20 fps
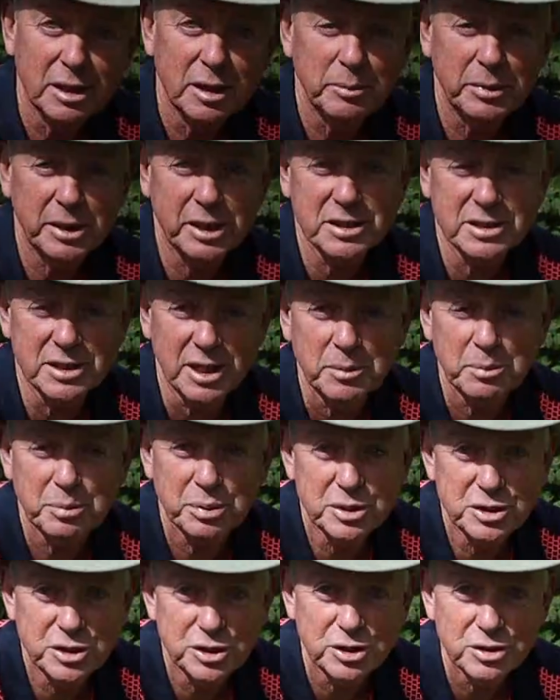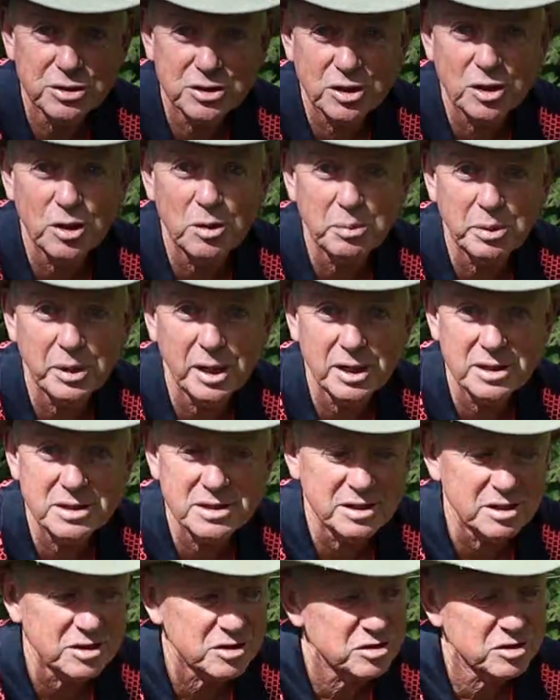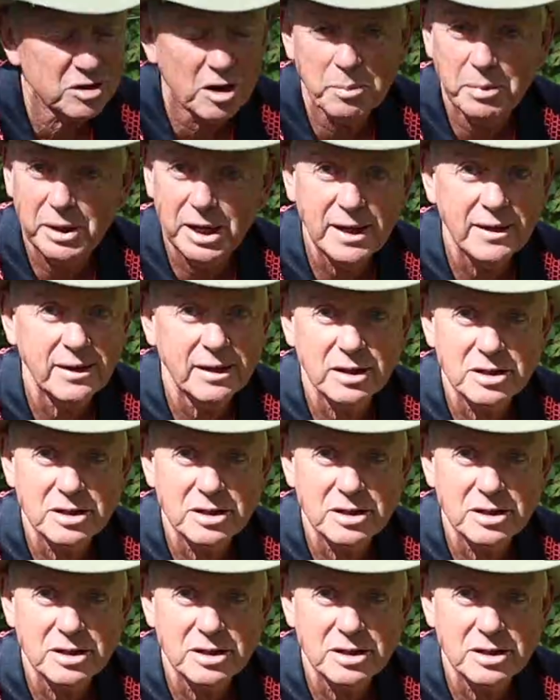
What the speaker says: because they produce compounds that stop anything